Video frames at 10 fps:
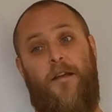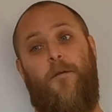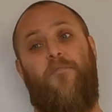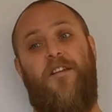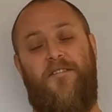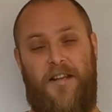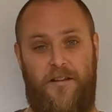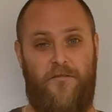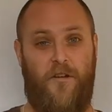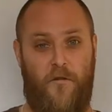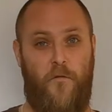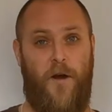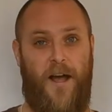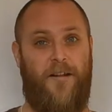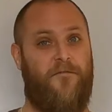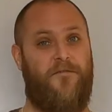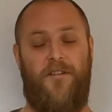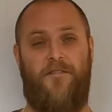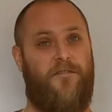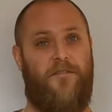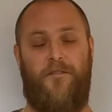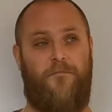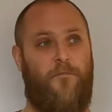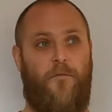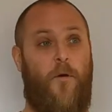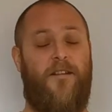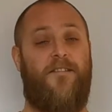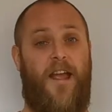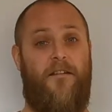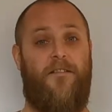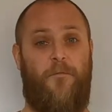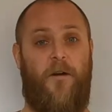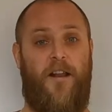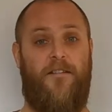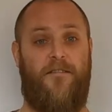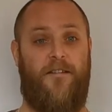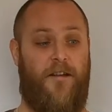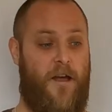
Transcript: pretty cylindrical and just quite scary, to be honest.